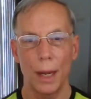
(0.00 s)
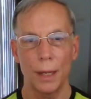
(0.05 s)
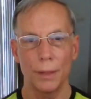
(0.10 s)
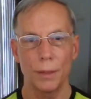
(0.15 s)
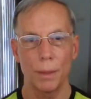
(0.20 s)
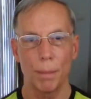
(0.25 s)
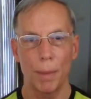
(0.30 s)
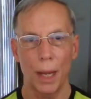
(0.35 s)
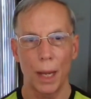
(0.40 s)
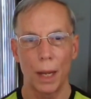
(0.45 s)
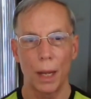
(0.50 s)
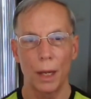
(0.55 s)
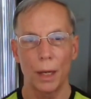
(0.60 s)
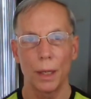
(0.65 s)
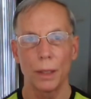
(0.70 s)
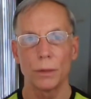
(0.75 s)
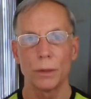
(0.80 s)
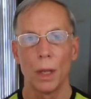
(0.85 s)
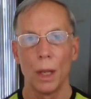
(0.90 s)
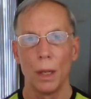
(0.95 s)

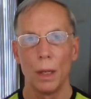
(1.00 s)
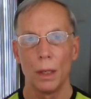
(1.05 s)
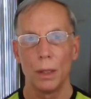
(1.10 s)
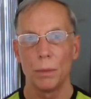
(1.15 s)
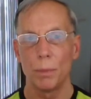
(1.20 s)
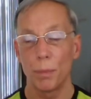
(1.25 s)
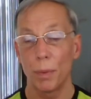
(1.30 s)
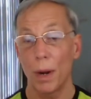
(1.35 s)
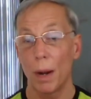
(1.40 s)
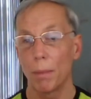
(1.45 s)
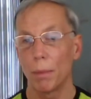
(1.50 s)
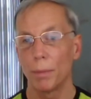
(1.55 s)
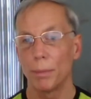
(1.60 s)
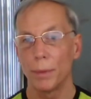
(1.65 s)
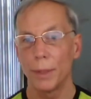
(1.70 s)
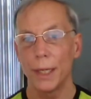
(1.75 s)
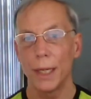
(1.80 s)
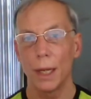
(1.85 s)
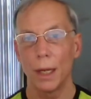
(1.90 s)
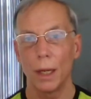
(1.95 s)
antibiotics, you're
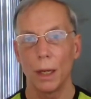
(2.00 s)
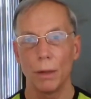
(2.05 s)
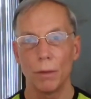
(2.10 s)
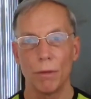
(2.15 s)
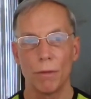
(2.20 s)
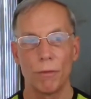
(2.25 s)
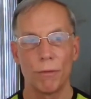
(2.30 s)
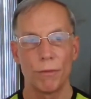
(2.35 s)
probably getting